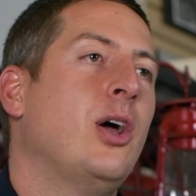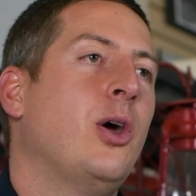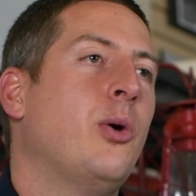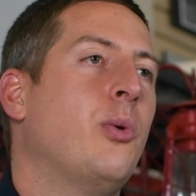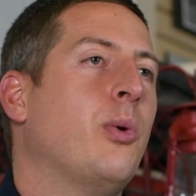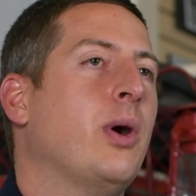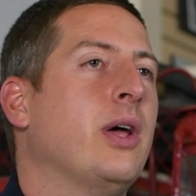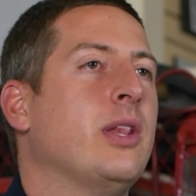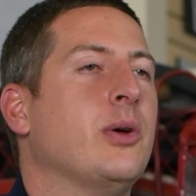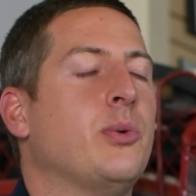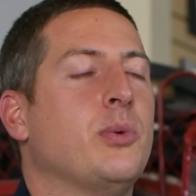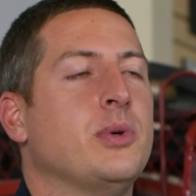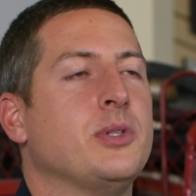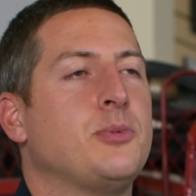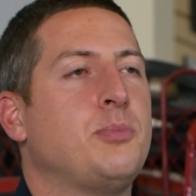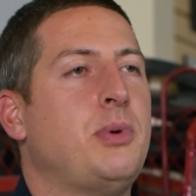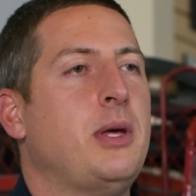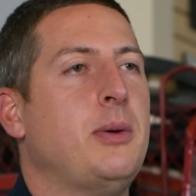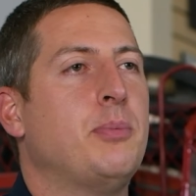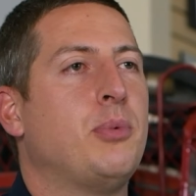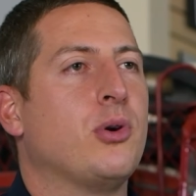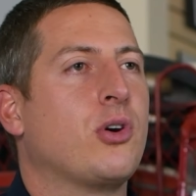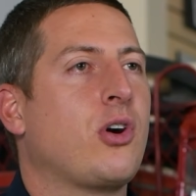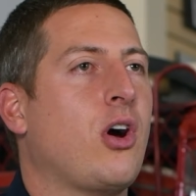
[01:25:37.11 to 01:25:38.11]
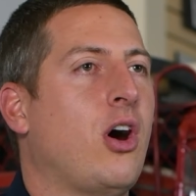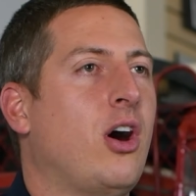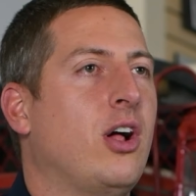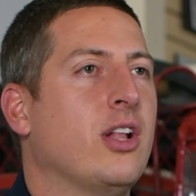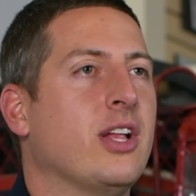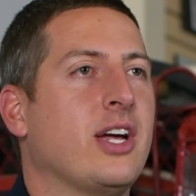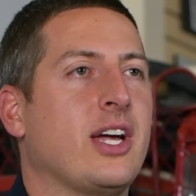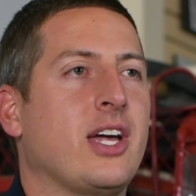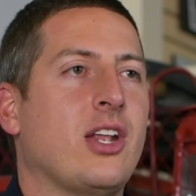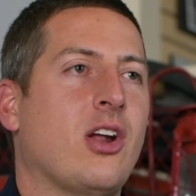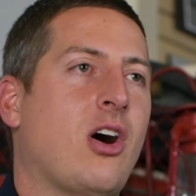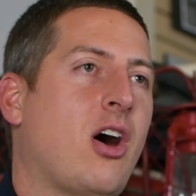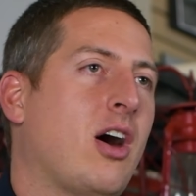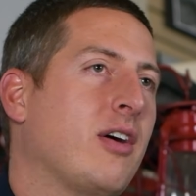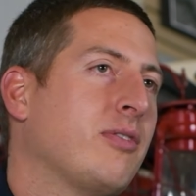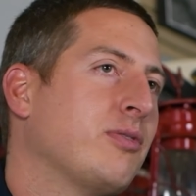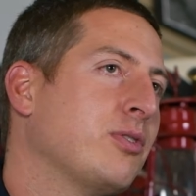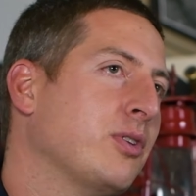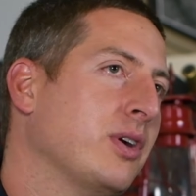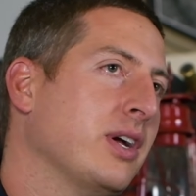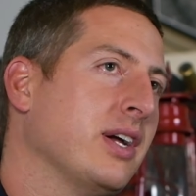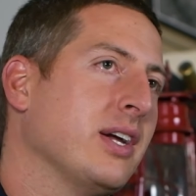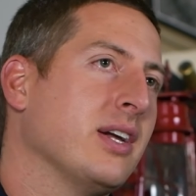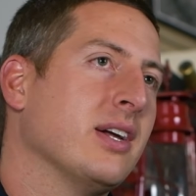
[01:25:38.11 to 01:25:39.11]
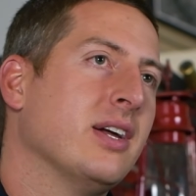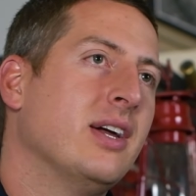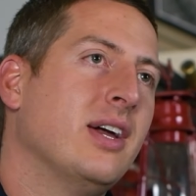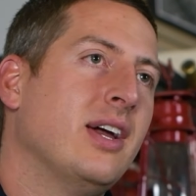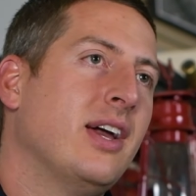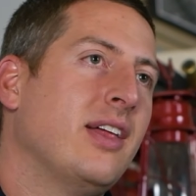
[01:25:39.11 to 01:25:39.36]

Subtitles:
whether it was people calling and offering